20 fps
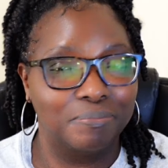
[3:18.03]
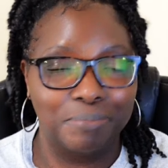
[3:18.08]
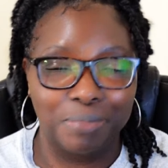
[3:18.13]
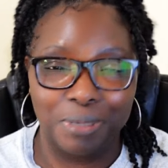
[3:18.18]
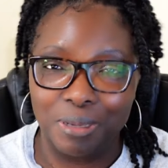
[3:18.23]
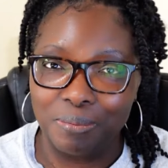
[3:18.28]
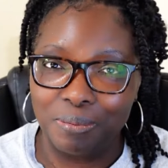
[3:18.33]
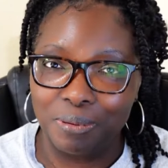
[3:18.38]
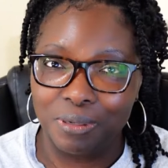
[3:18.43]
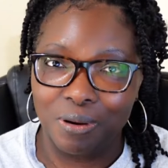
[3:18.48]

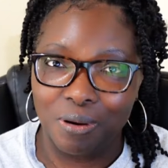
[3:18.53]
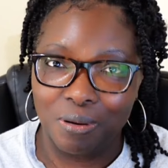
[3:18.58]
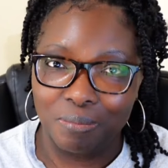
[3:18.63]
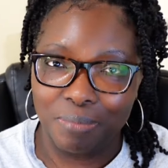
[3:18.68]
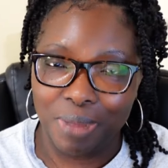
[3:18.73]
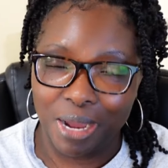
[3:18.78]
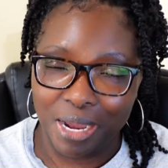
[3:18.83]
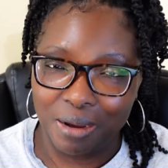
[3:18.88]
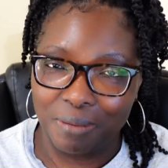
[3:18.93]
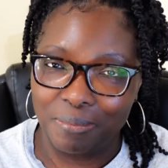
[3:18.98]
people
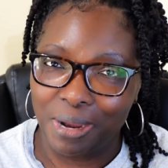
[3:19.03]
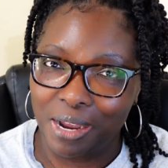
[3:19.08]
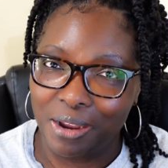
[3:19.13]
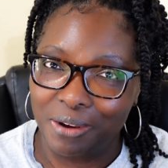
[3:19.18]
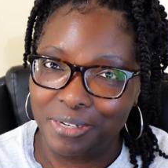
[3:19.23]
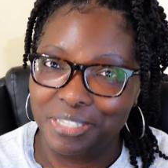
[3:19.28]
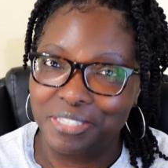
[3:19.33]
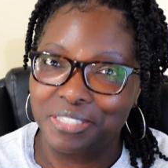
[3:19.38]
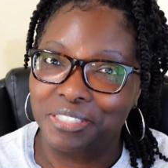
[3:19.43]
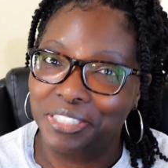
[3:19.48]
don't buy up
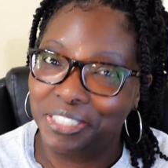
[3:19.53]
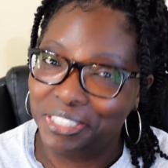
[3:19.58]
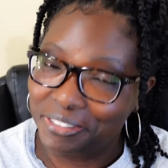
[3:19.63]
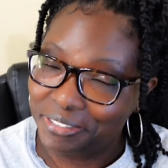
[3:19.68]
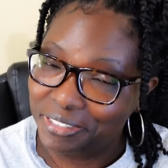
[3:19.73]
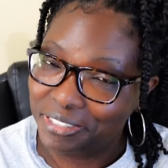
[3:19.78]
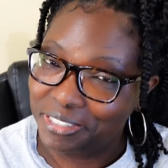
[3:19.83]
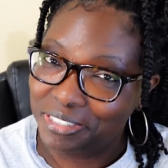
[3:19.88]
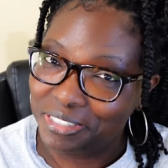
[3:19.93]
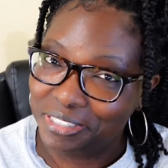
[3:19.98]
all this
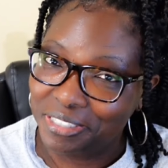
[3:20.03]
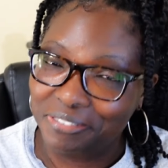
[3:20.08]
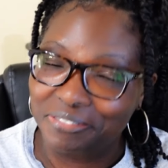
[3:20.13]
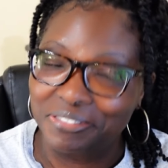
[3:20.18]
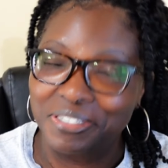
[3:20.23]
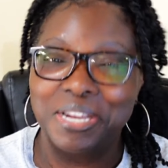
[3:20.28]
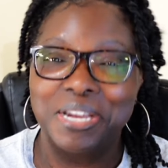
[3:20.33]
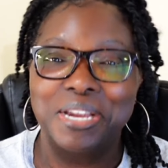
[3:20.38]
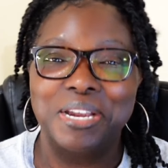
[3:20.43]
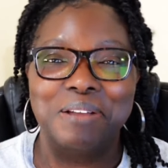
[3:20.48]
clearance
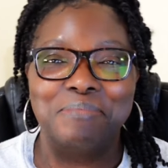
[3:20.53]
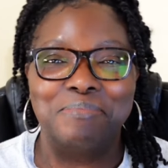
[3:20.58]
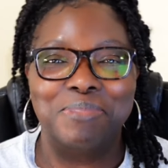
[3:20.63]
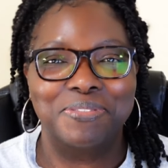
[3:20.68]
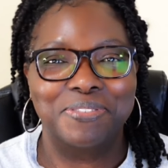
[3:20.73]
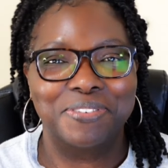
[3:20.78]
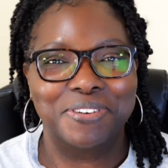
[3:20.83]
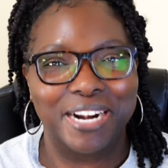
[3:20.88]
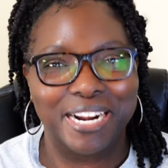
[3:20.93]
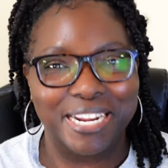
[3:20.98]
stuff
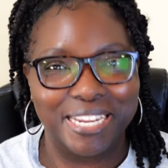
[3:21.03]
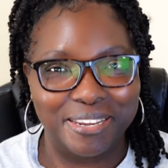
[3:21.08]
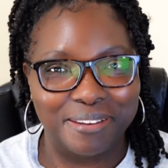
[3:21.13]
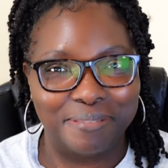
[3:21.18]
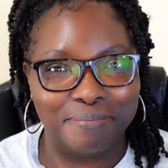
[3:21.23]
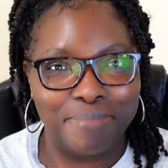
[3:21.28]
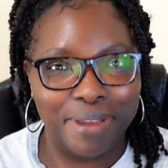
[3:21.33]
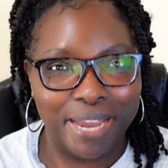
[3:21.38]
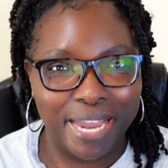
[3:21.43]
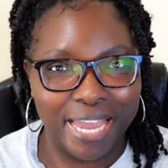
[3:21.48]
before I
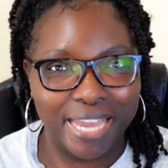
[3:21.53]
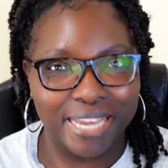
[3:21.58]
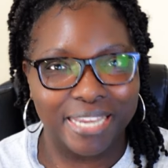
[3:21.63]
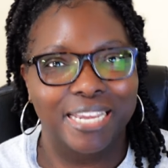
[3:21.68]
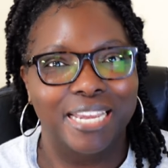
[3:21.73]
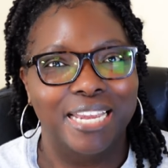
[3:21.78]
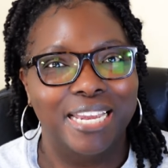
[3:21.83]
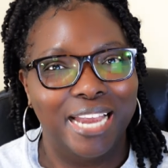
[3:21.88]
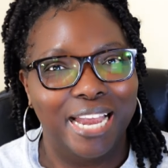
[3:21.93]
get back.